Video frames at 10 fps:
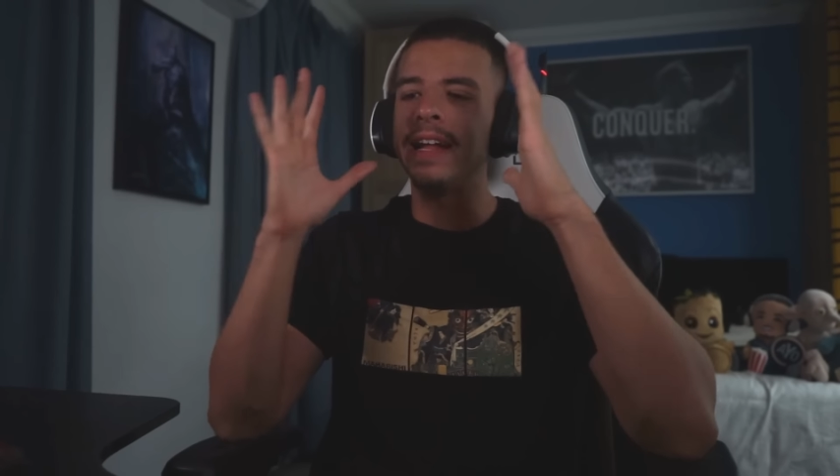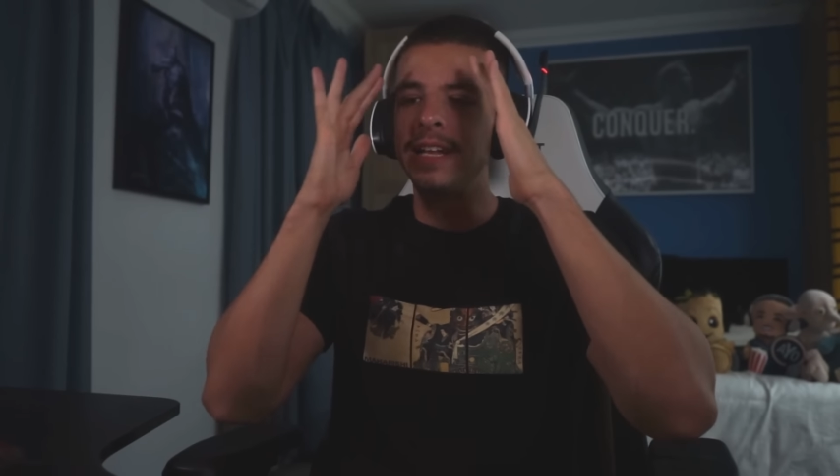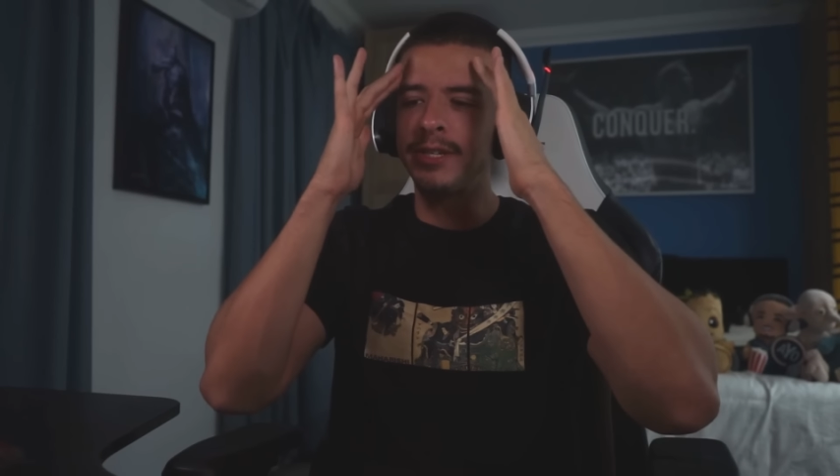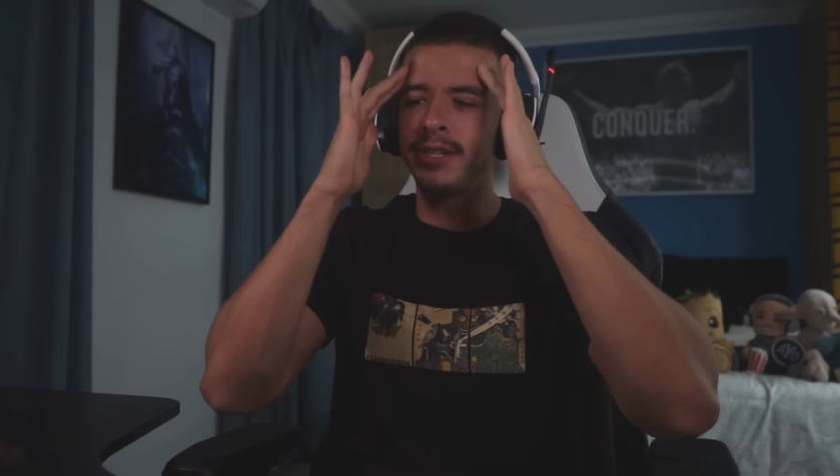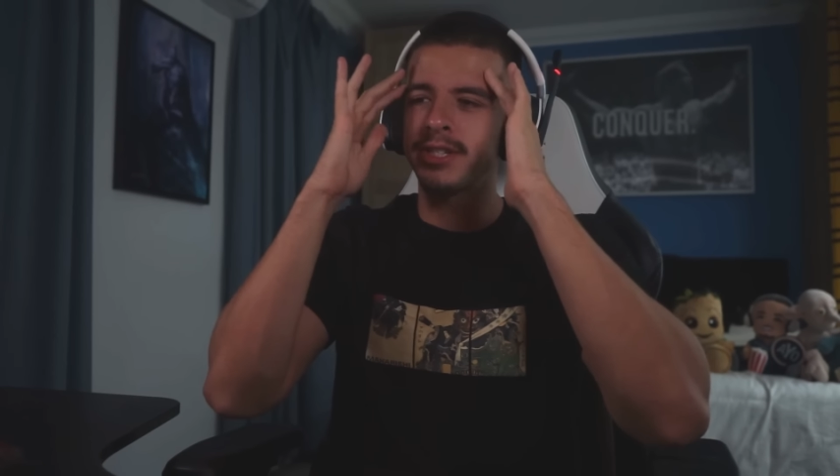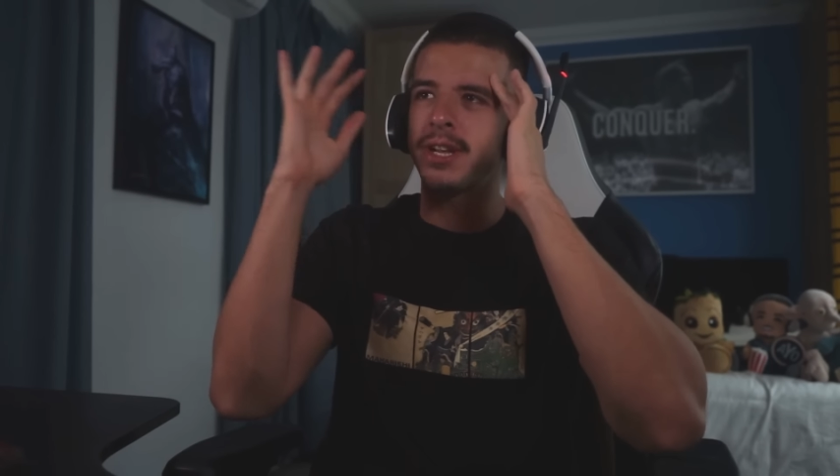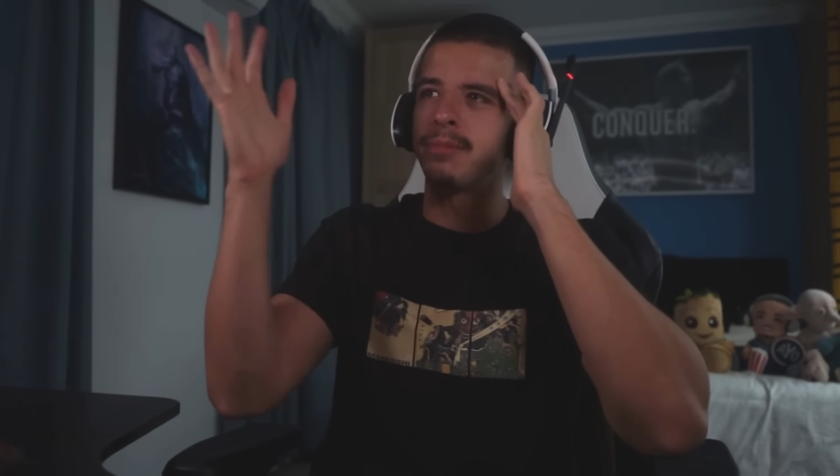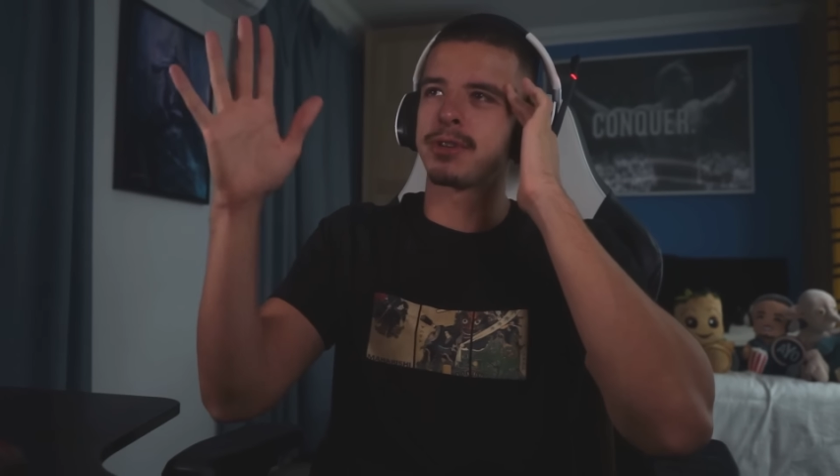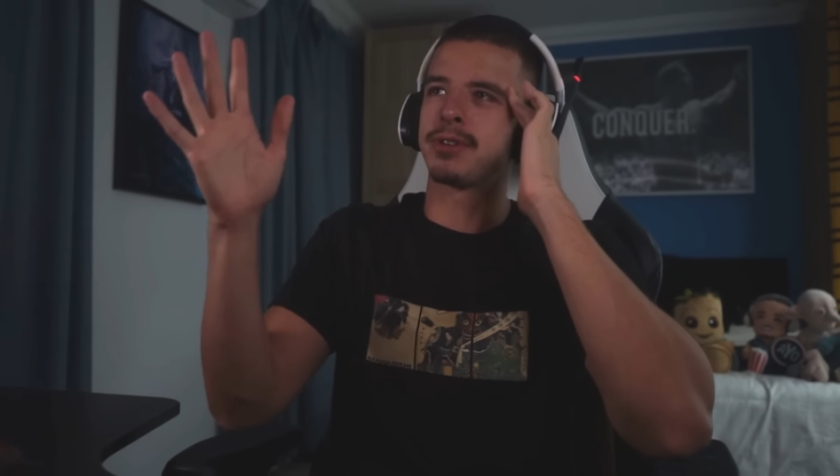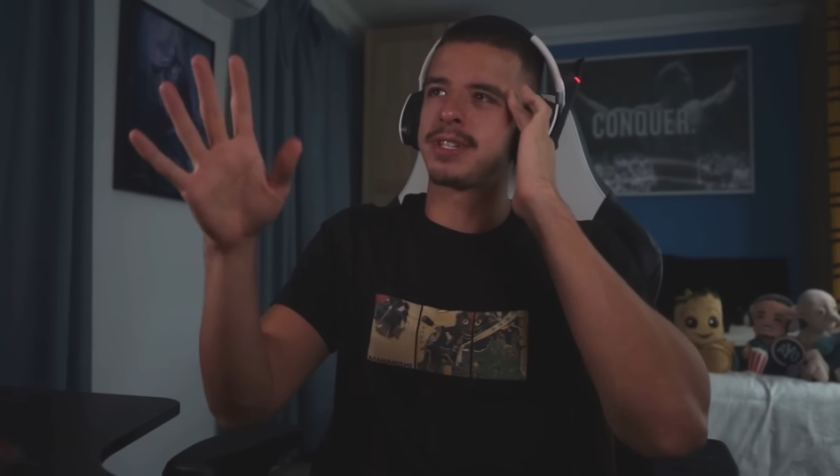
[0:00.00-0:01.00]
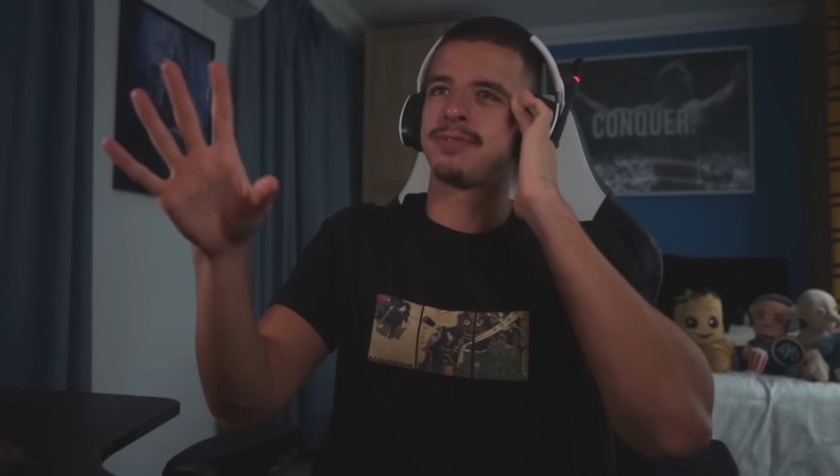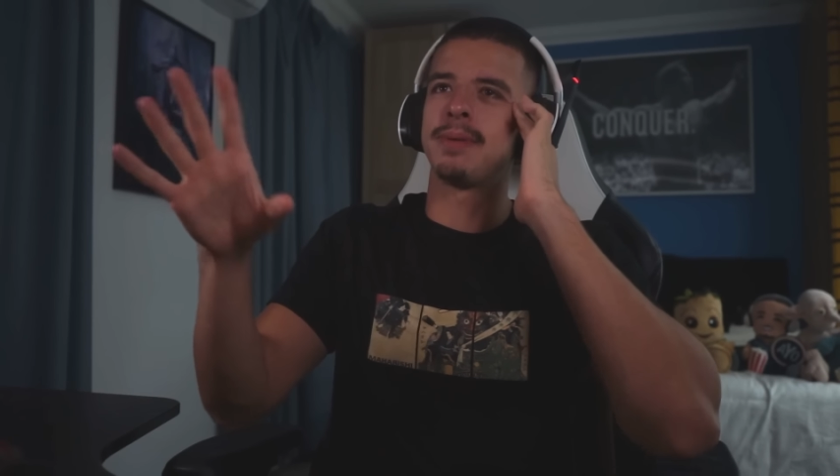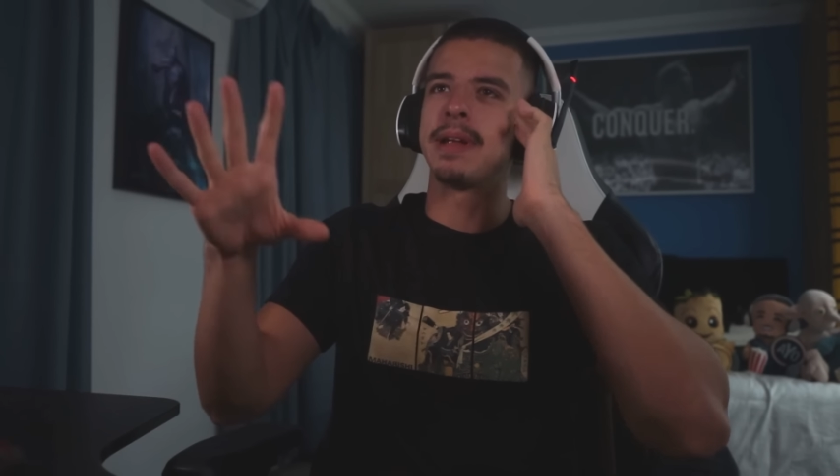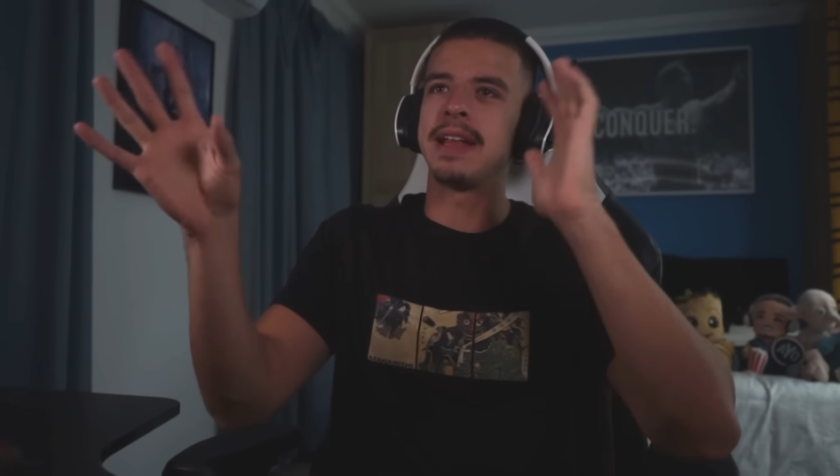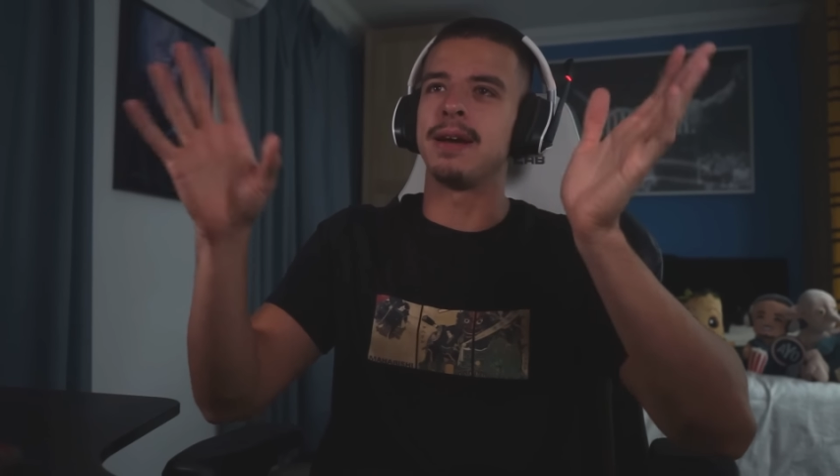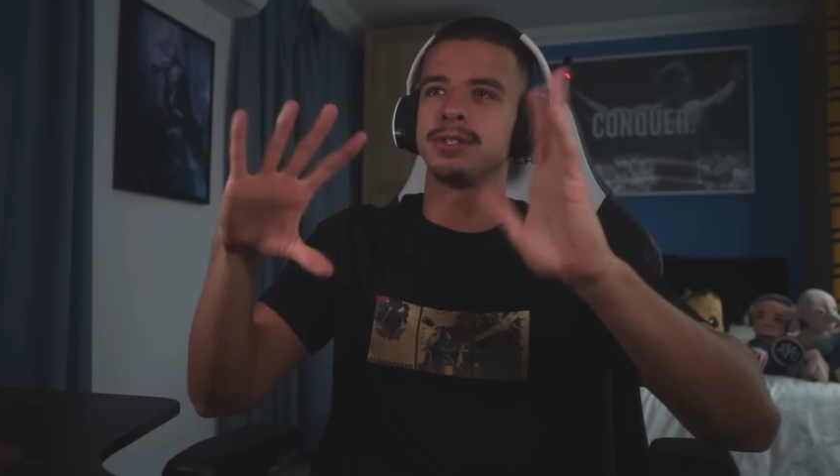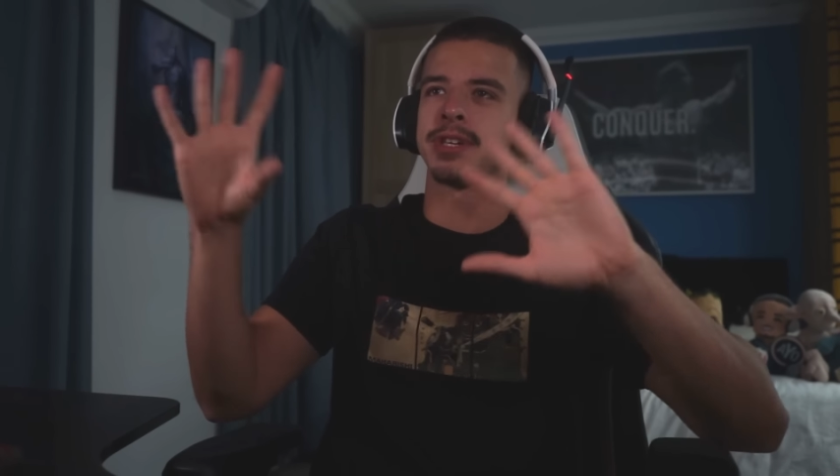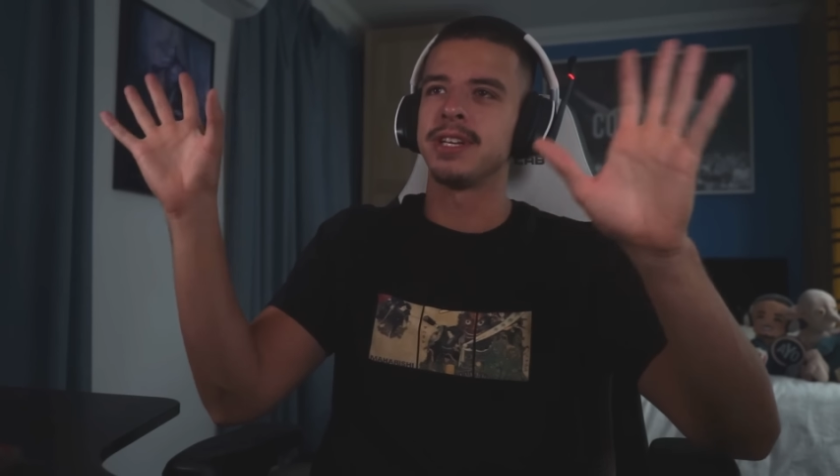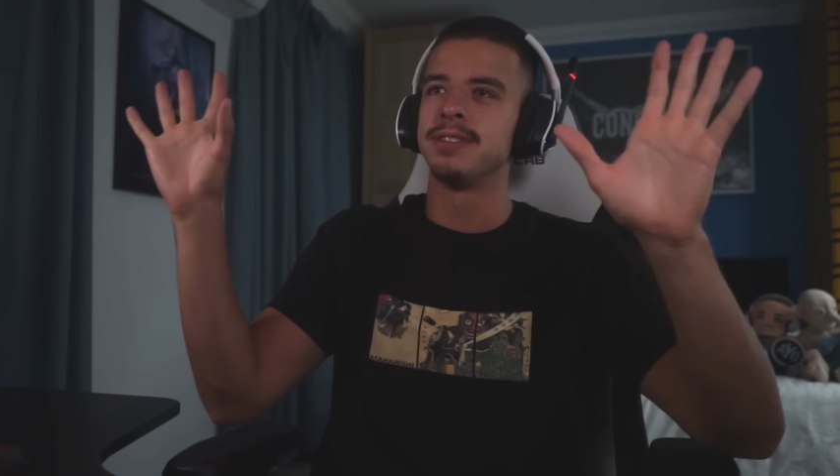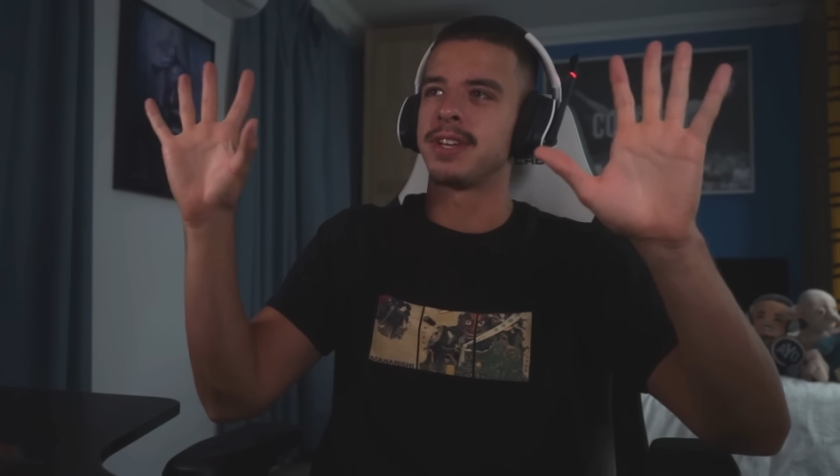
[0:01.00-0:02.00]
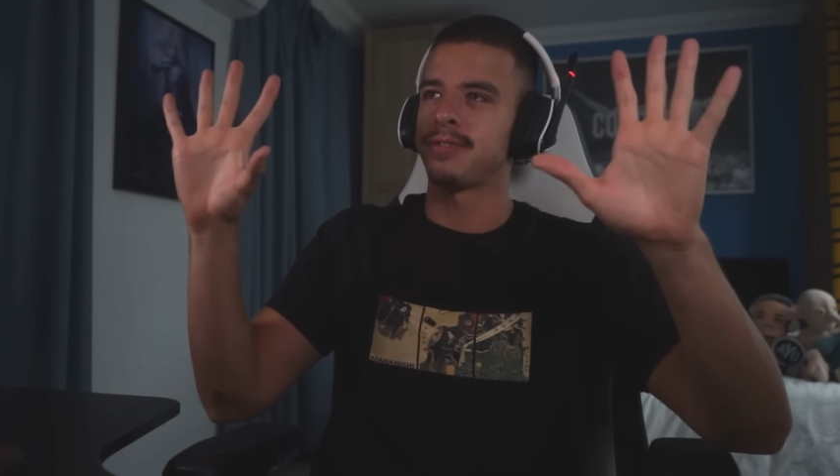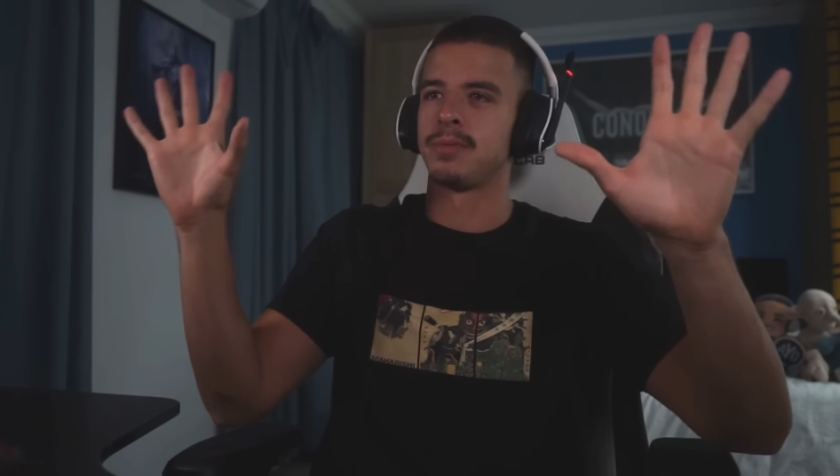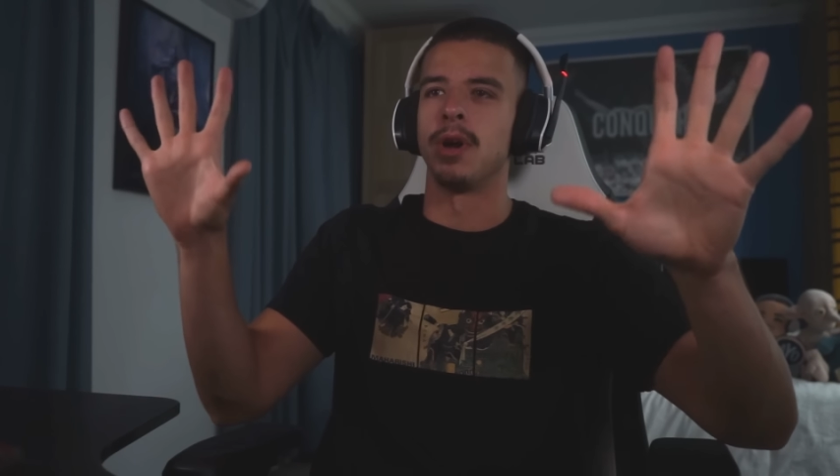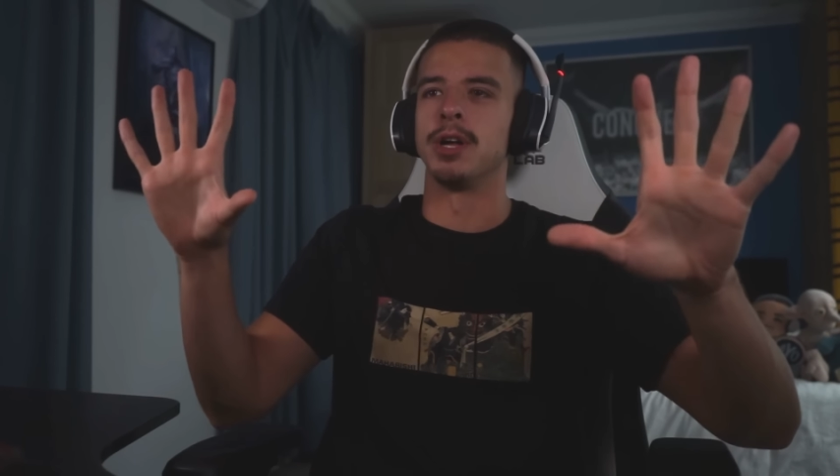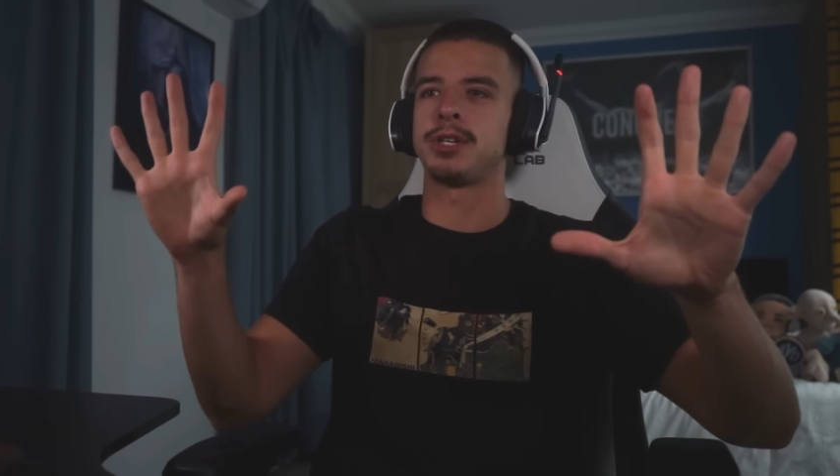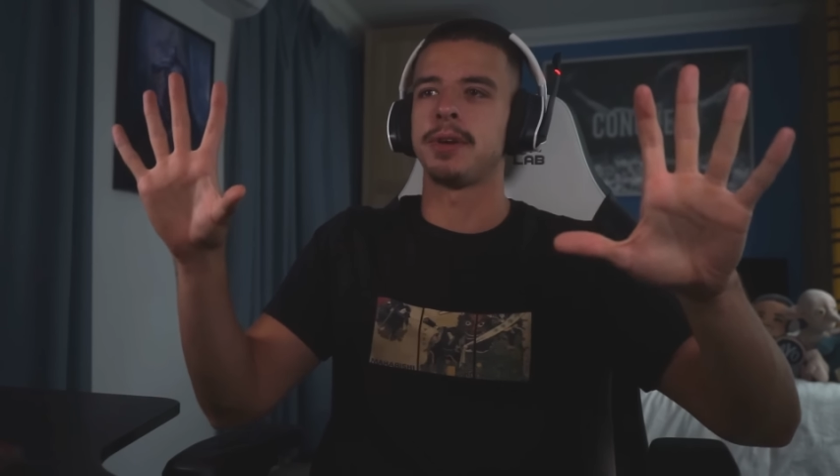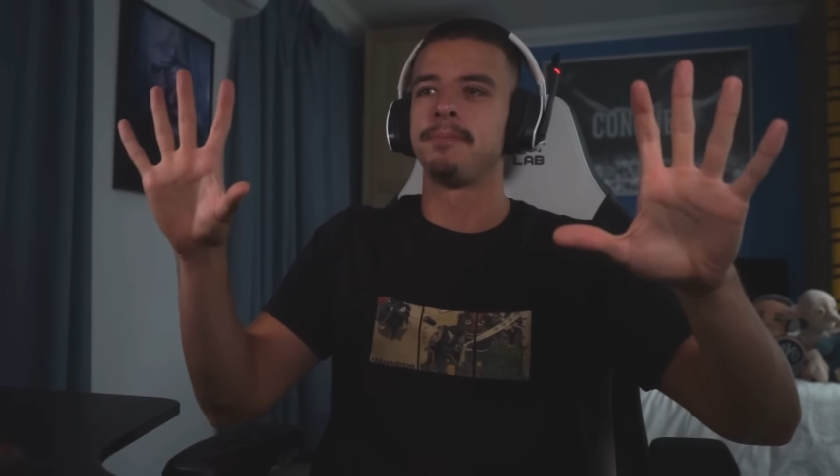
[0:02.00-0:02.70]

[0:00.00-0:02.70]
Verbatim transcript: I literally just stumbled across this film right now. I was looking stuff to watch.